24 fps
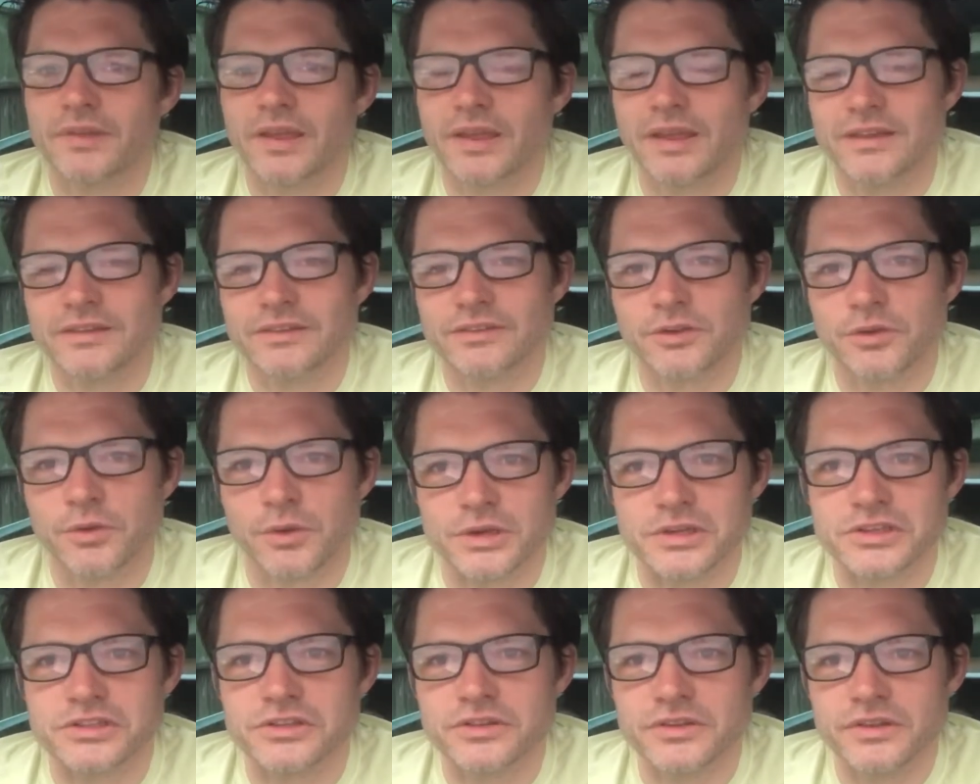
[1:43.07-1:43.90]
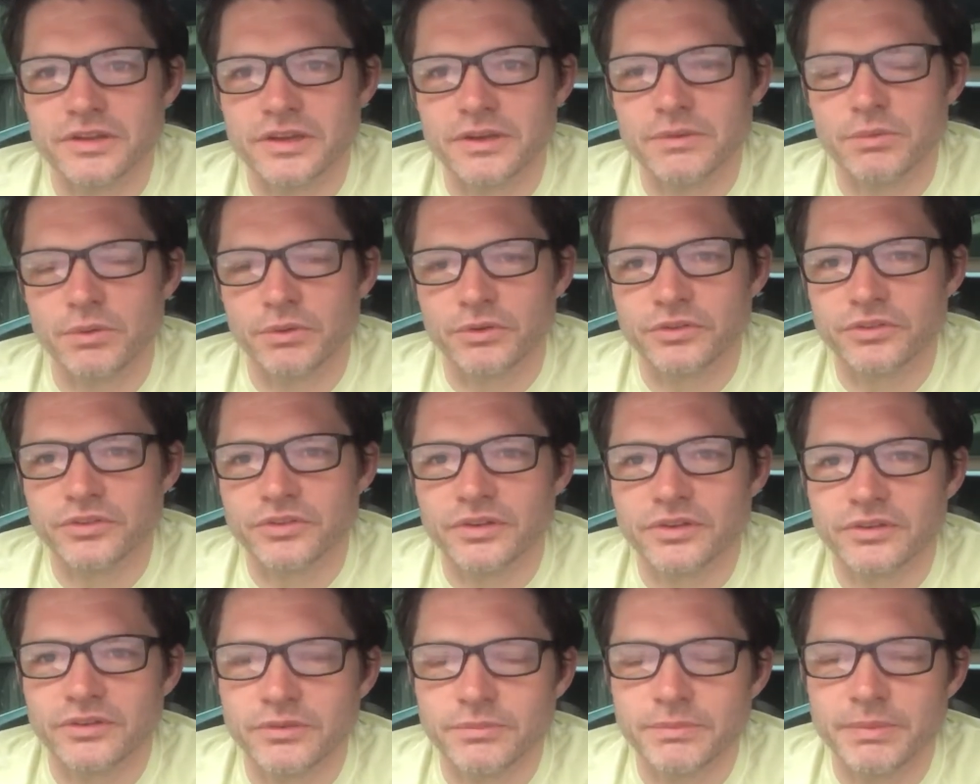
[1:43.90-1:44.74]
That's the question that he wants
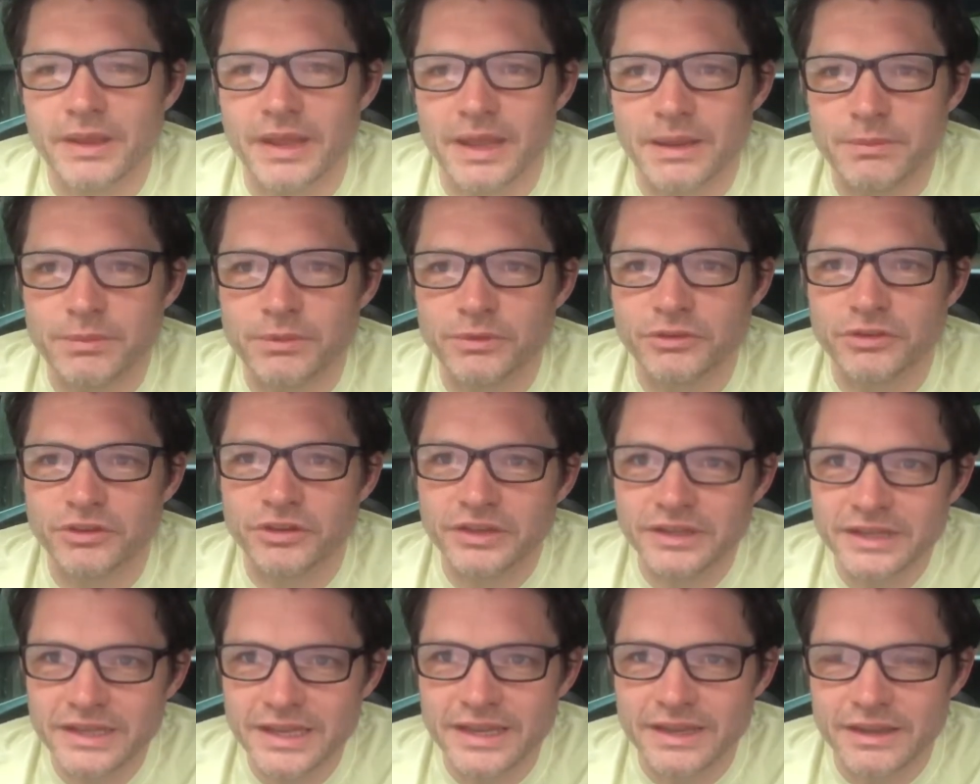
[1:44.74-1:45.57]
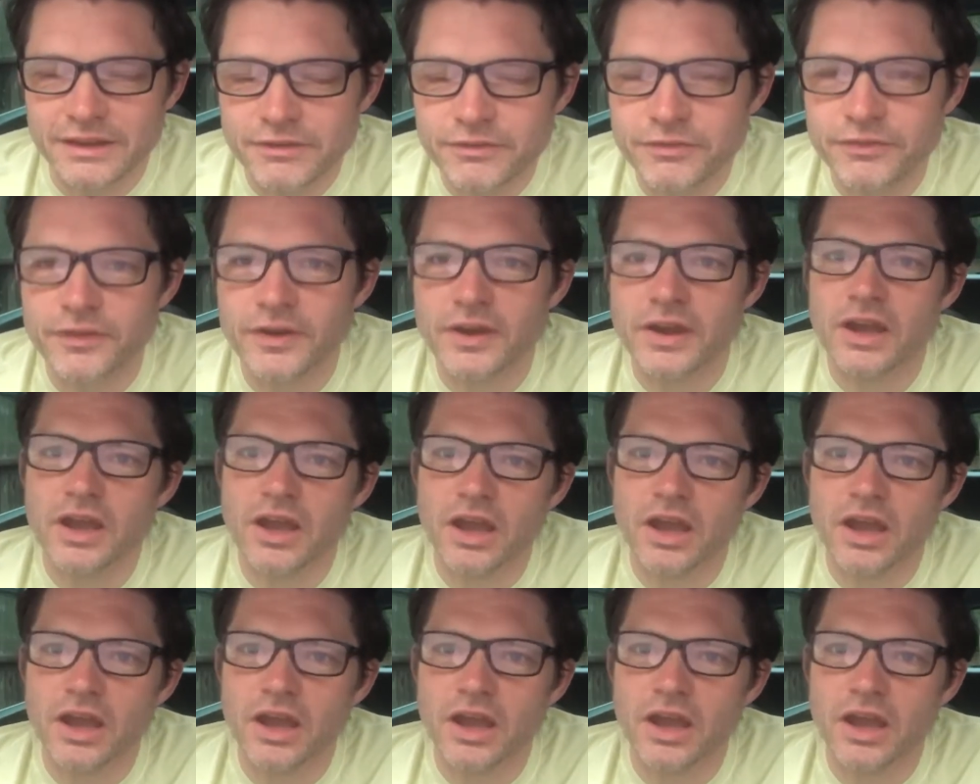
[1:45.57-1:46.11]
to be able to give